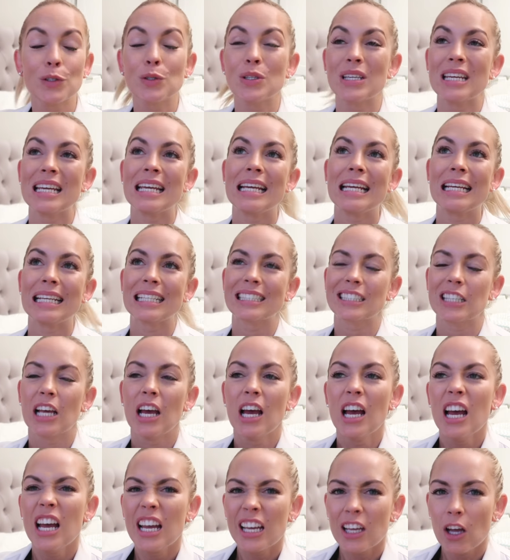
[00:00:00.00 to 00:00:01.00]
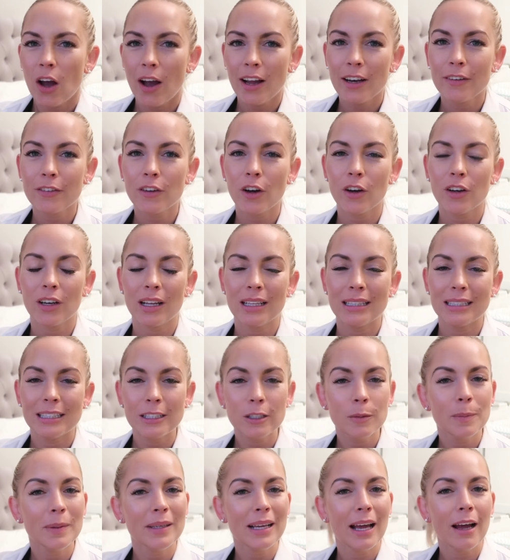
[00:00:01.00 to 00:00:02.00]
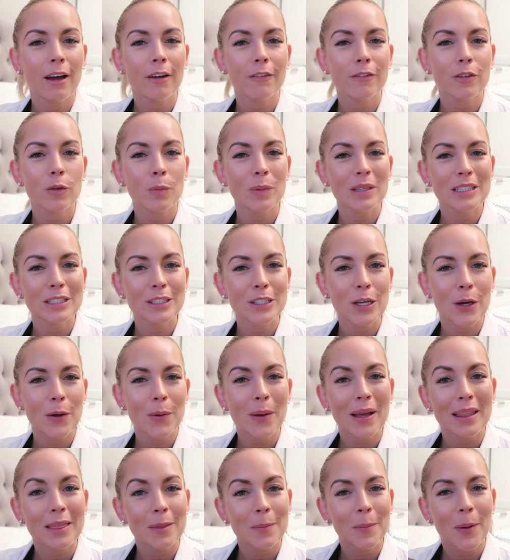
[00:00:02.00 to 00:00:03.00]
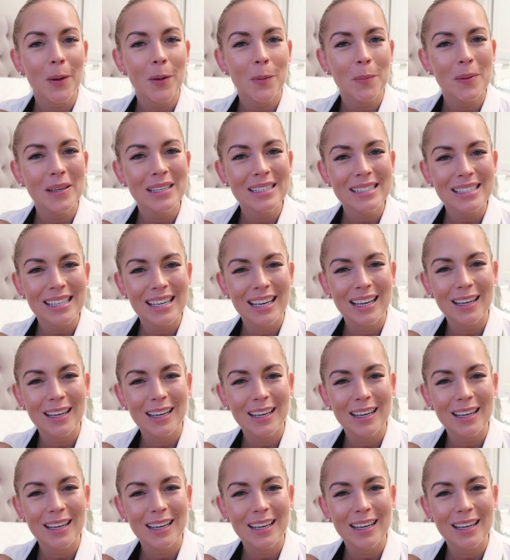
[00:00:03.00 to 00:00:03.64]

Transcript: routine is kind of gone a little bit out of the window at the moment,